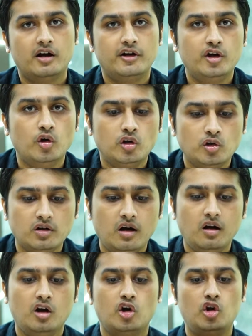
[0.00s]
Due to
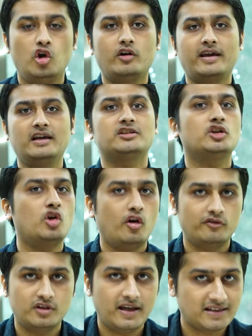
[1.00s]
the location
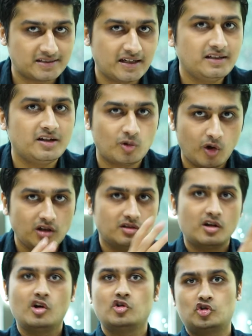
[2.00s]
of the exchange, it was
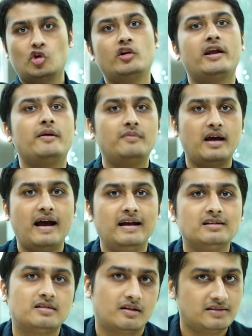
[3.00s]
so named
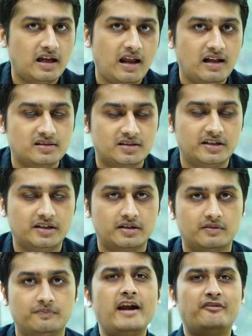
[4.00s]
as Dalal Street.
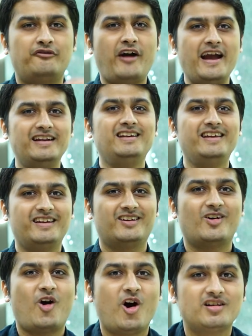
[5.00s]
And finally,
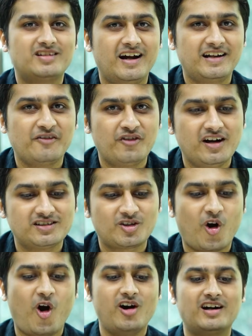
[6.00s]
on 31st
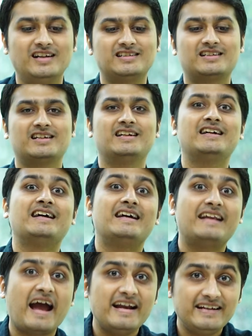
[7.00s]
August
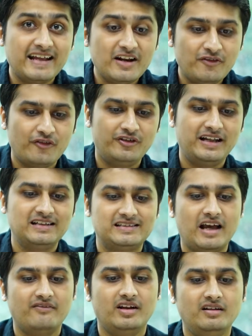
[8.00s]

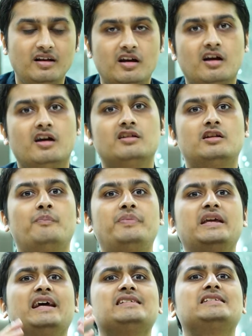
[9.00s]
1957, the
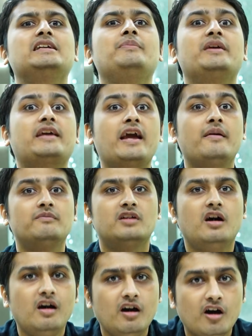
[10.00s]
BSE became
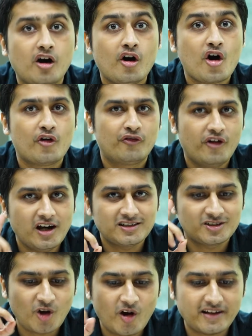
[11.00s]
the first
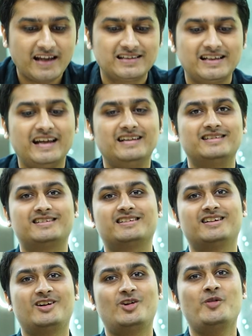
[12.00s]
stock
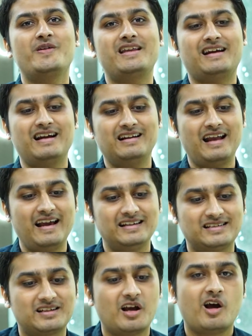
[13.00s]
exchange to be
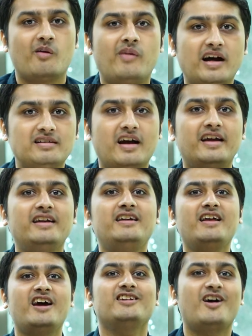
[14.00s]
recognized by the
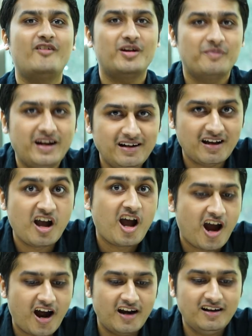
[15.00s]
Indian government
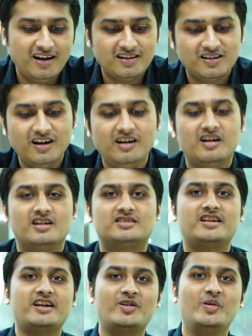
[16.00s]
under the
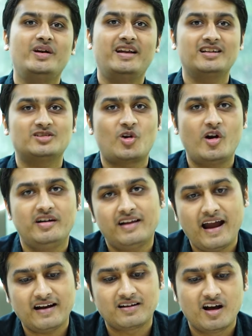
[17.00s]
Securities
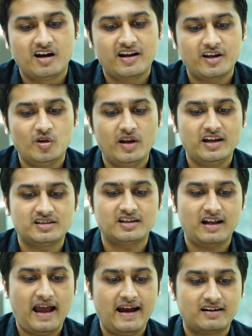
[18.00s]
Contract
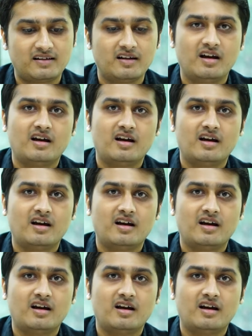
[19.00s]
Regulation Act.